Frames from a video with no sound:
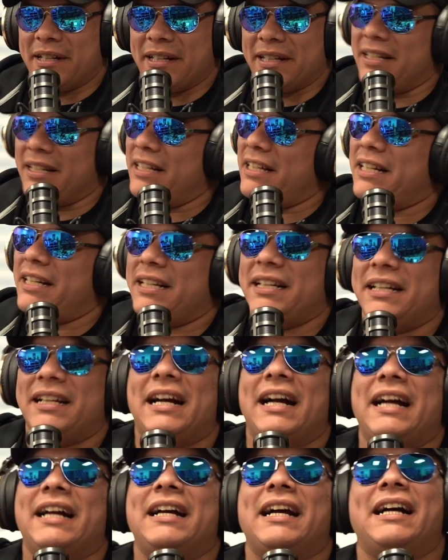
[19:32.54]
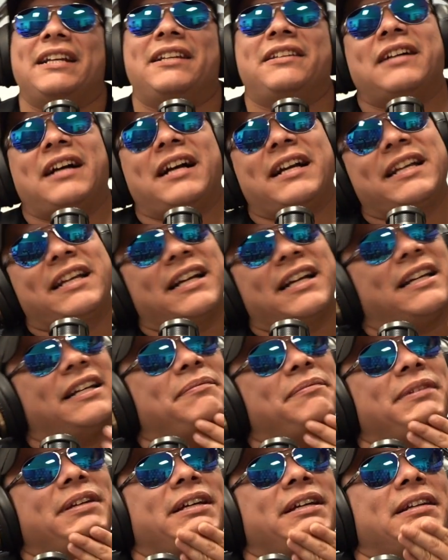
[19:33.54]
I get
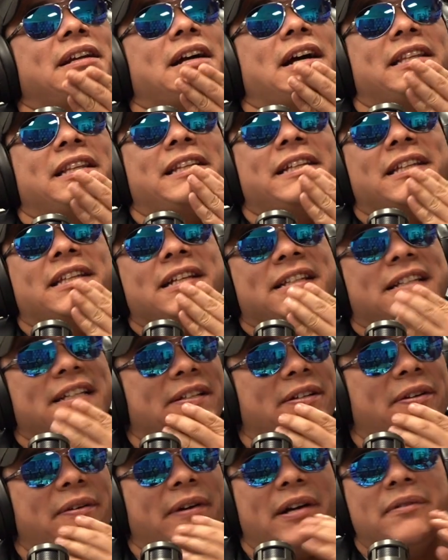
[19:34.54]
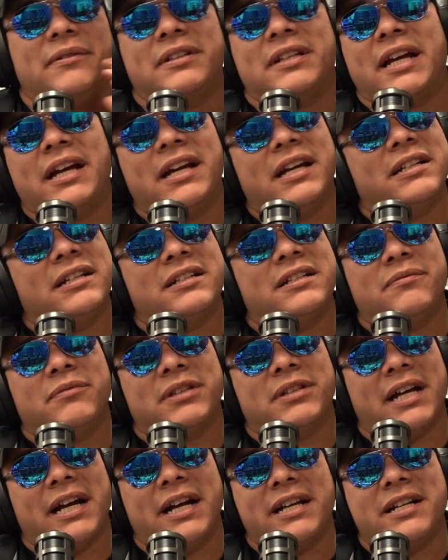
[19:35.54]
it, man. I think they did great with
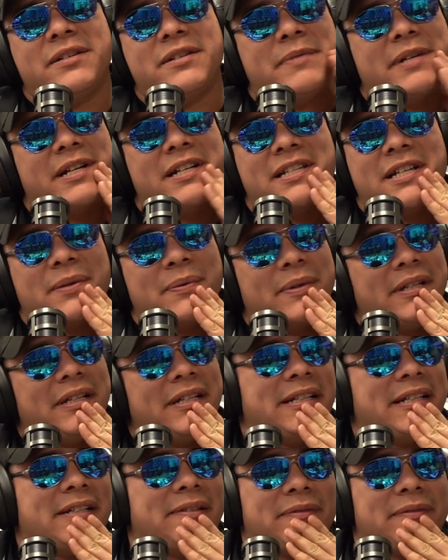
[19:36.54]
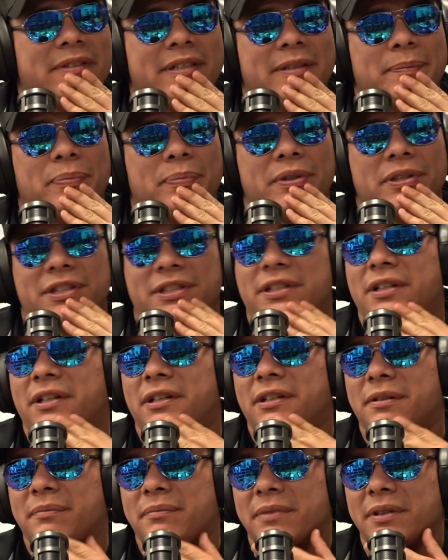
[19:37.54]
Edge because they really didn't really push it
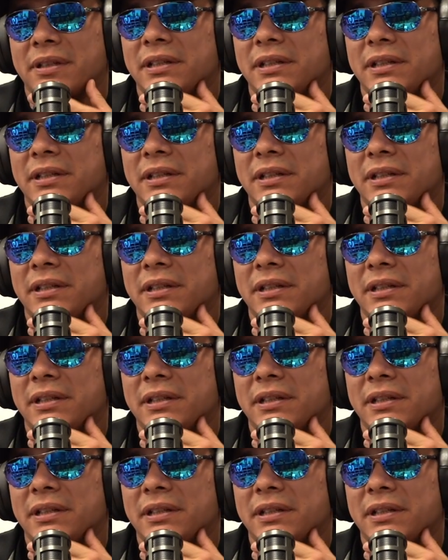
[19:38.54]
on him.